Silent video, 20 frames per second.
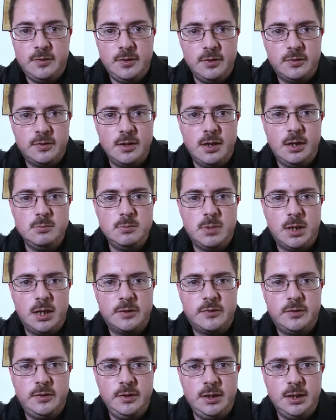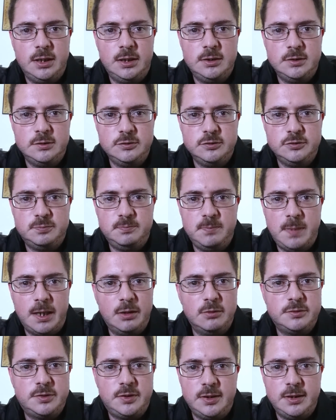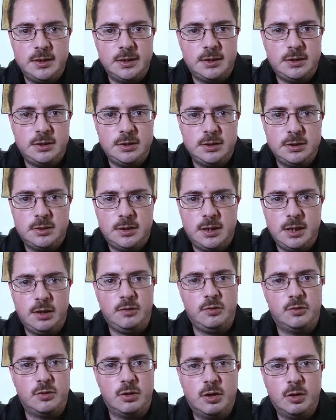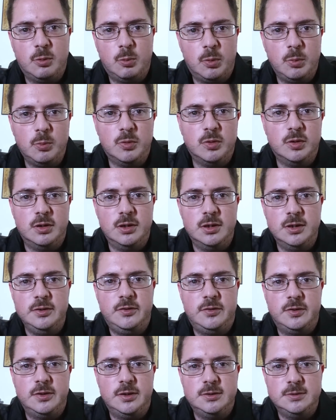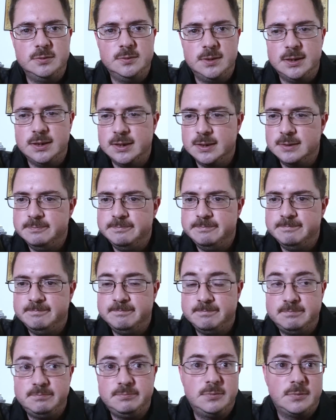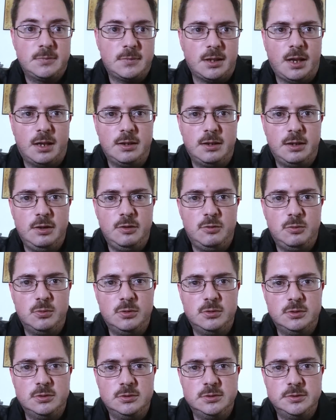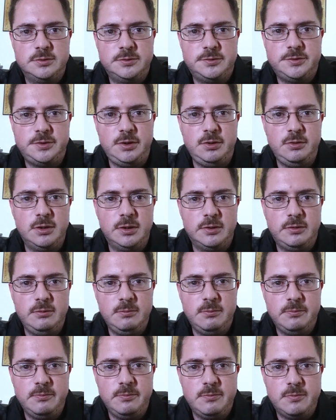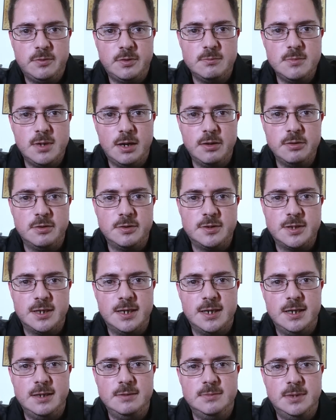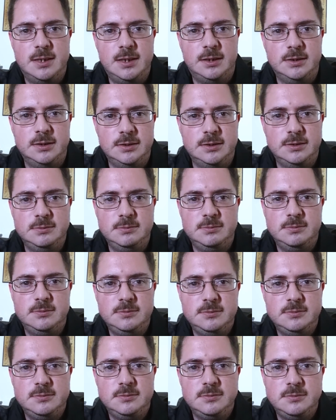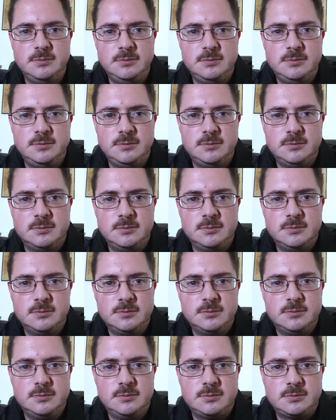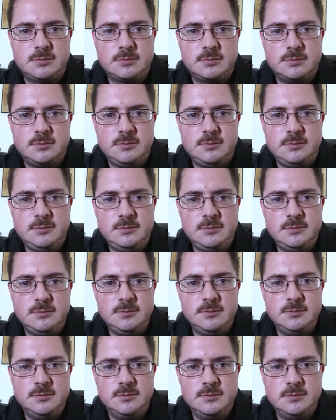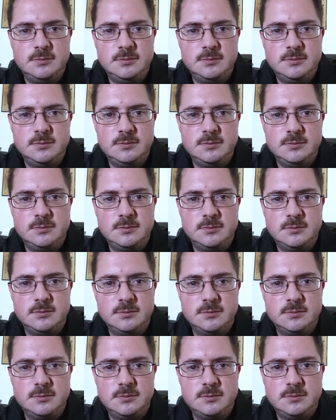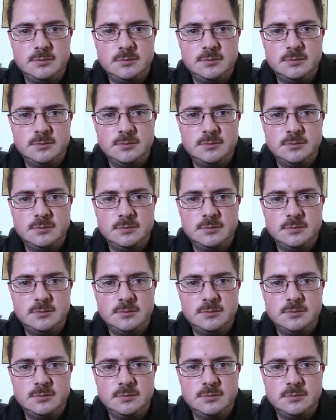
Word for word: so, yeah, that's that is this unboxing of BattleTech Kickstarter reward. So, uh, guess we'll see you some other time, huh?